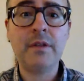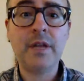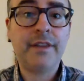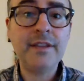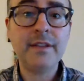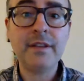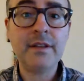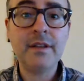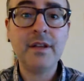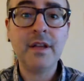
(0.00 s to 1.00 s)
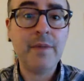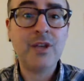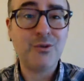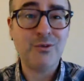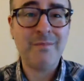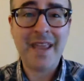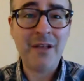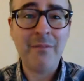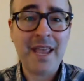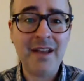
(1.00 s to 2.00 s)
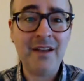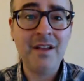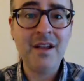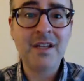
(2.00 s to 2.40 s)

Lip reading: It doesn't. It makes you the mailman